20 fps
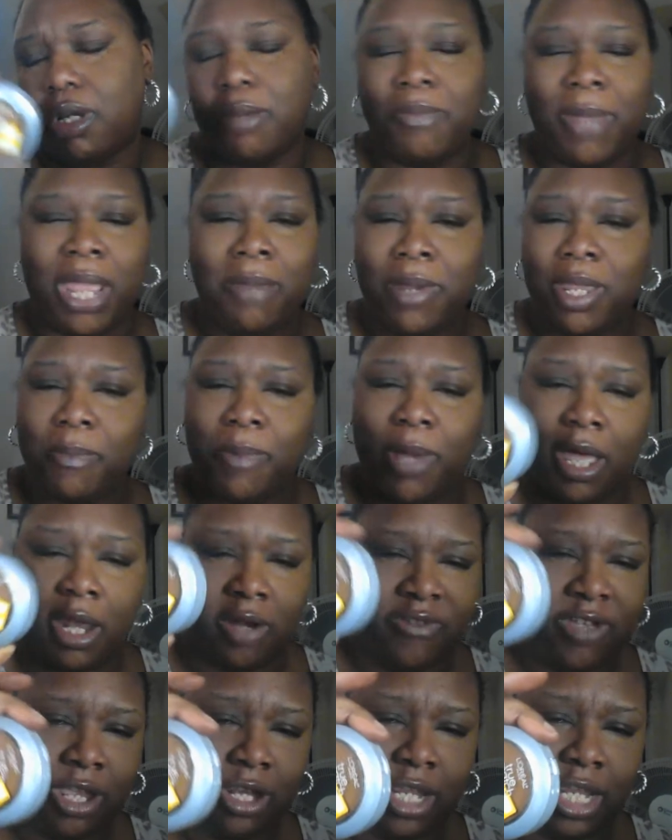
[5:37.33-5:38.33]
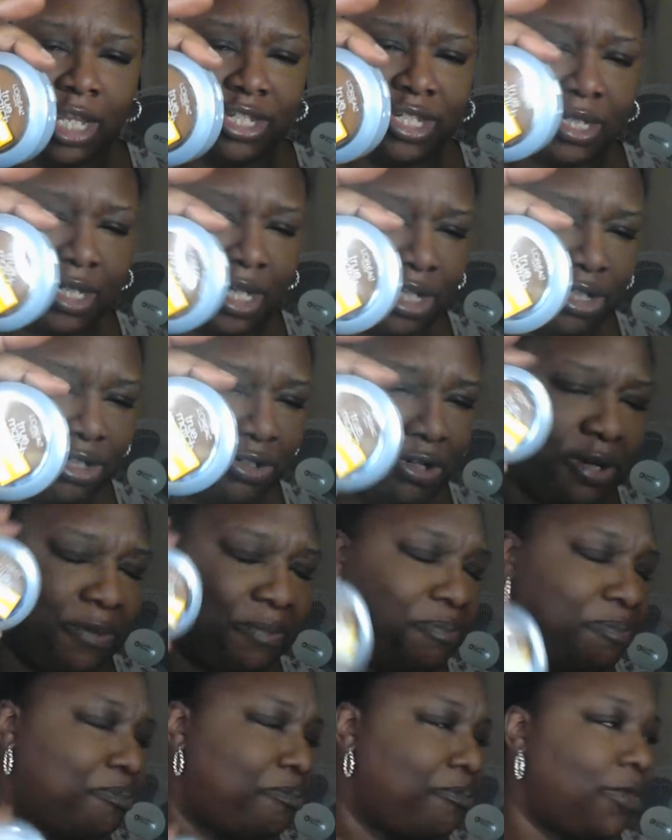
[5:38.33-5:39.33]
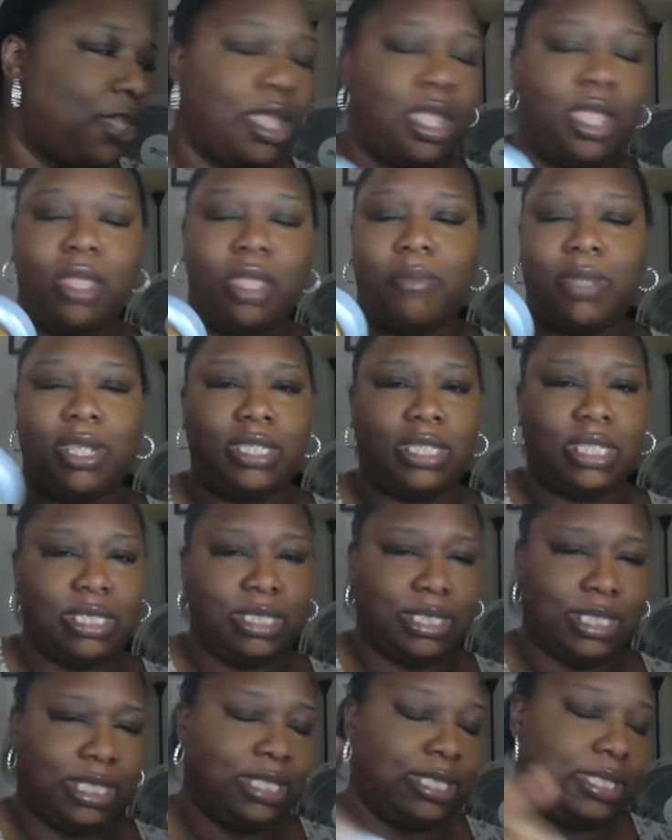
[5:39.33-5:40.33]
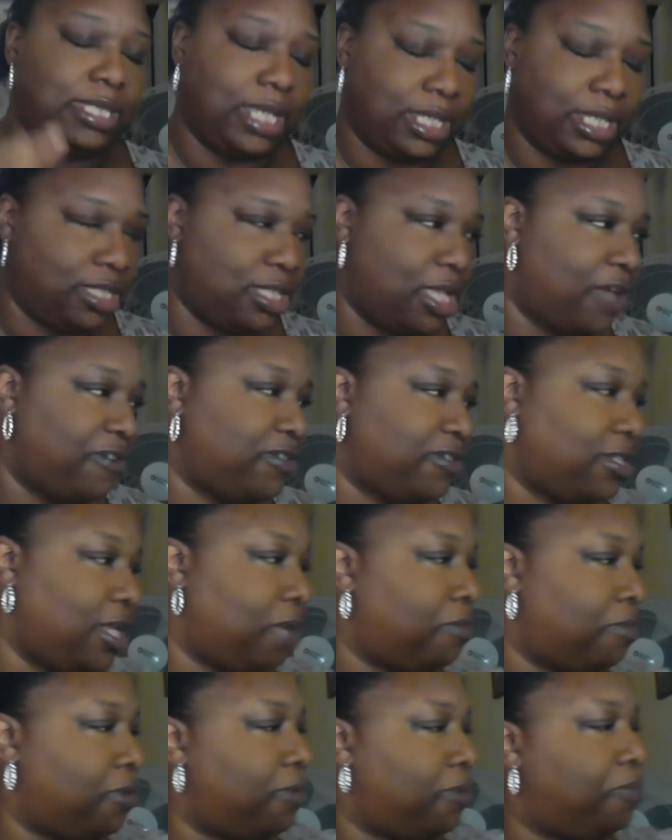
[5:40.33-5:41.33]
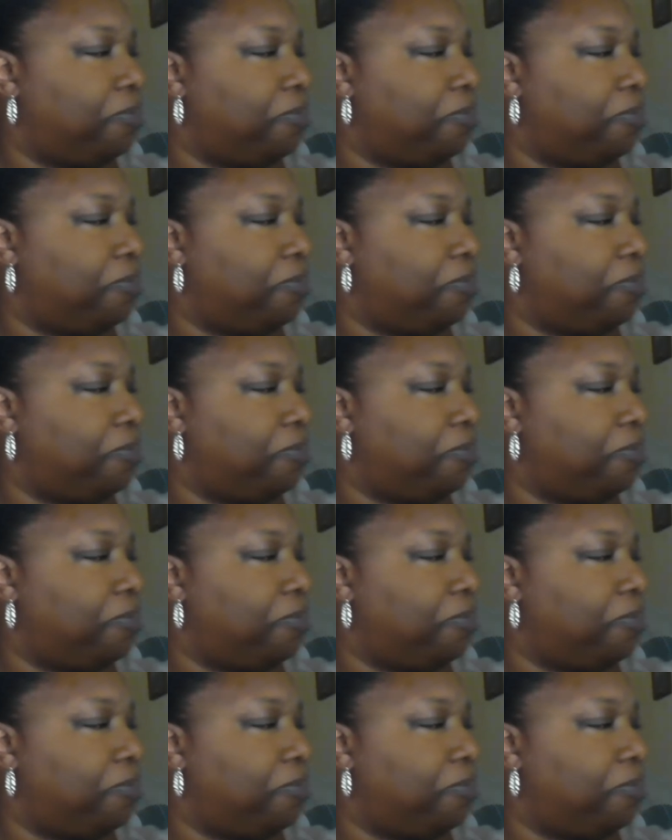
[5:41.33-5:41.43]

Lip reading: Might be a powder foundation, not sure. But it's in C6 Soft Sable.